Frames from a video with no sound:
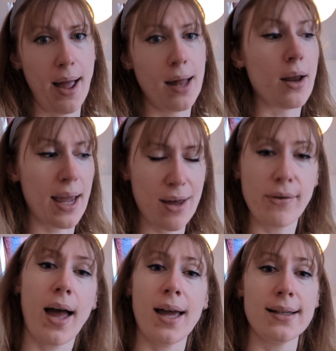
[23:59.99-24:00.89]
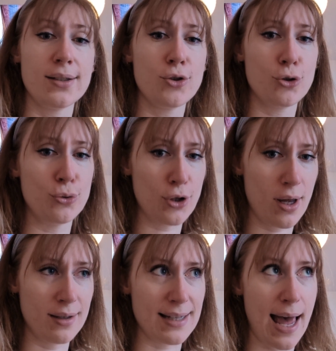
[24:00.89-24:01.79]
I have had to
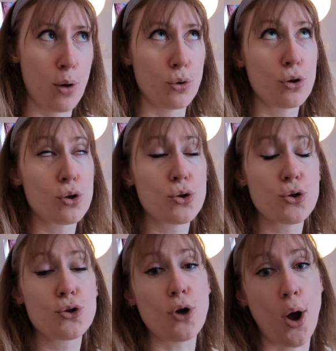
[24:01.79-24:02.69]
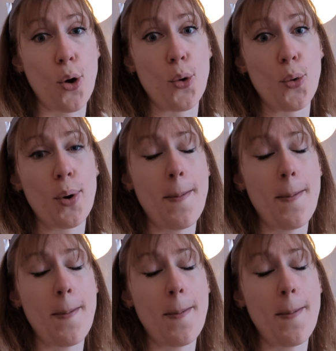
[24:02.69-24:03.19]
turn down so